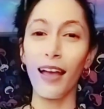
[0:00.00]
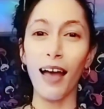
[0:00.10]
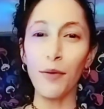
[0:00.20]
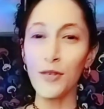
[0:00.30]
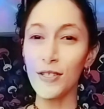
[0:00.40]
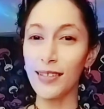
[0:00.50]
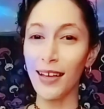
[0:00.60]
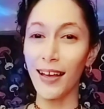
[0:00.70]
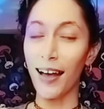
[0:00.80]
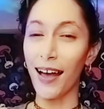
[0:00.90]
I'm just,
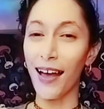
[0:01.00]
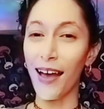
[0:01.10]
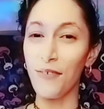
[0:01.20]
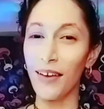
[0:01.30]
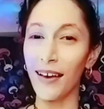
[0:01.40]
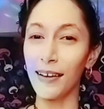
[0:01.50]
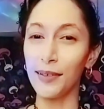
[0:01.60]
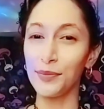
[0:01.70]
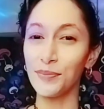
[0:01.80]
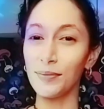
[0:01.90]
I have a,
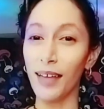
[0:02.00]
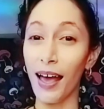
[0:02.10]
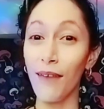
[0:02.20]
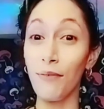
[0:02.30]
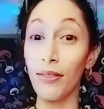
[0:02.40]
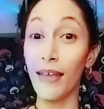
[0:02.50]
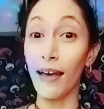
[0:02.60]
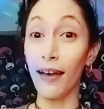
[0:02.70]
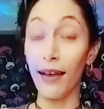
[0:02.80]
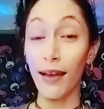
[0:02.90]
I have
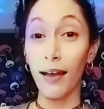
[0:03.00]
the